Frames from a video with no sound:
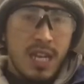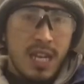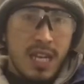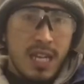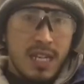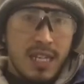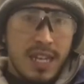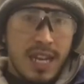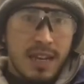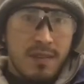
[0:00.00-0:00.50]

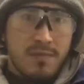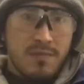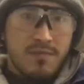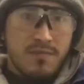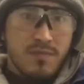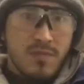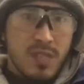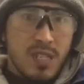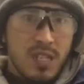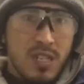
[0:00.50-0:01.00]
Now,
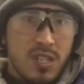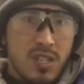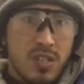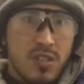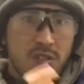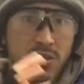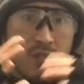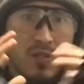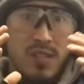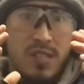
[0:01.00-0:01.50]
you can
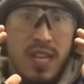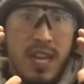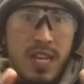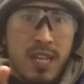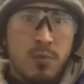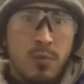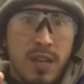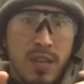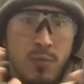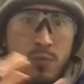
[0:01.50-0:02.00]
do this any
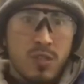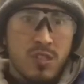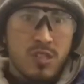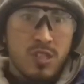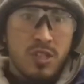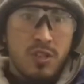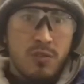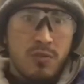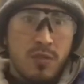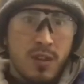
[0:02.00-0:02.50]
way you want
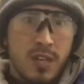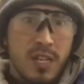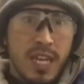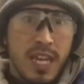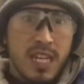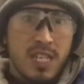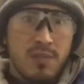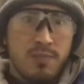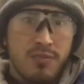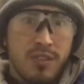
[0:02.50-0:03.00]
to, okay?
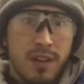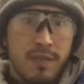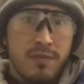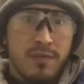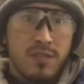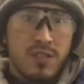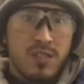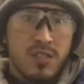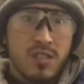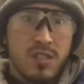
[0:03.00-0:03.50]
It's
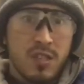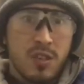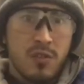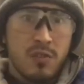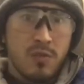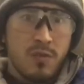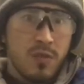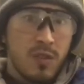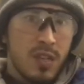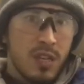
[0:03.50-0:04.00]
preference, so
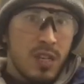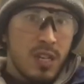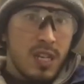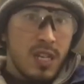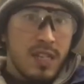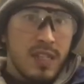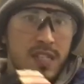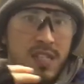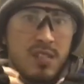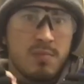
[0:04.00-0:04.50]

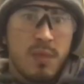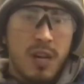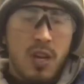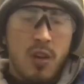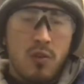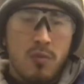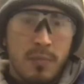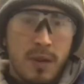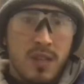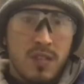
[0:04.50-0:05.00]
this is my
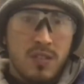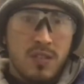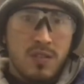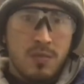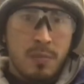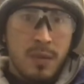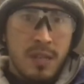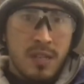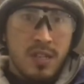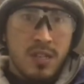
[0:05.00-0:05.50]
own personal
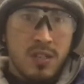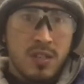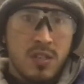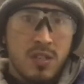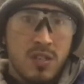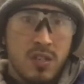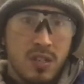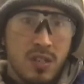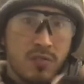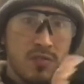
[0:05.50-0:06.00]
opinion.
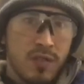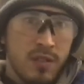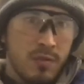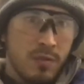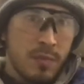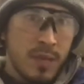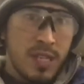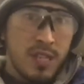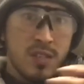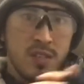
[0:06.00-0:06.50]
You could agree with
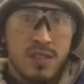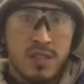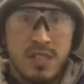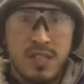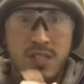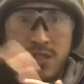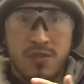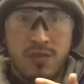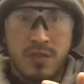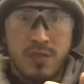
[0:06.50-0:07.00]
me, you could
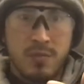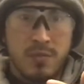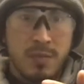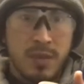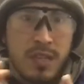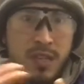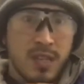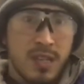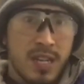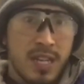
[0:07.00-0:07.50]
disagree with me.
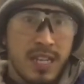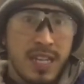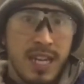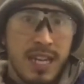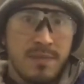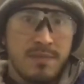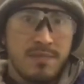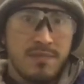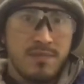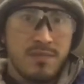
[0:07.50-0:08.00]

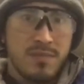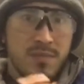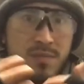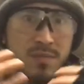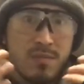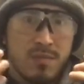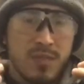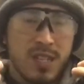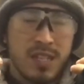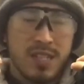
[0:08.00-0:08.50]
Again,
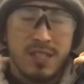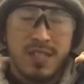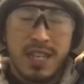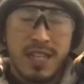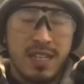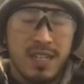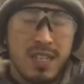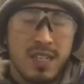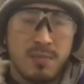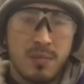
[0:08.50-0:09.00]
like I said,
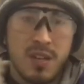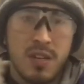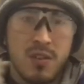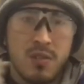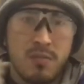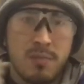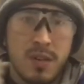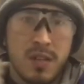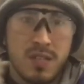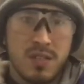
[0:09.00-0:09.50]
it's my own
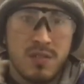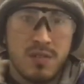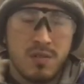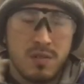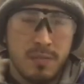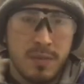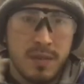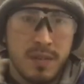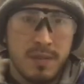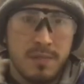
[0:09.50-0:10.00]
personal
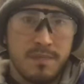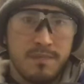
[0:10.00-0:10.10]
opinion.